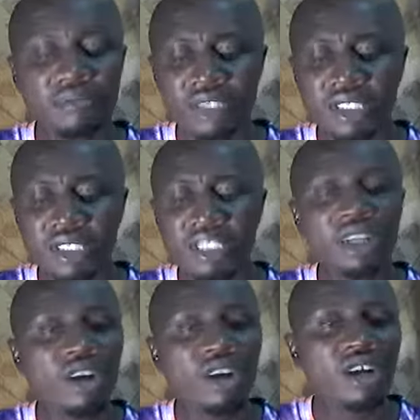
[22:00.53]

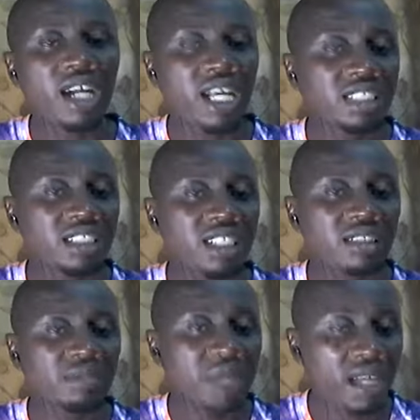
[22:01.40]
silicone
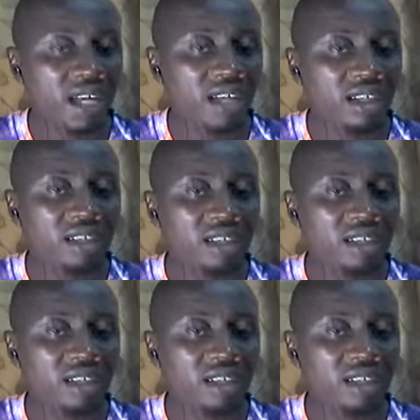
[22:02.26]
gasket maker,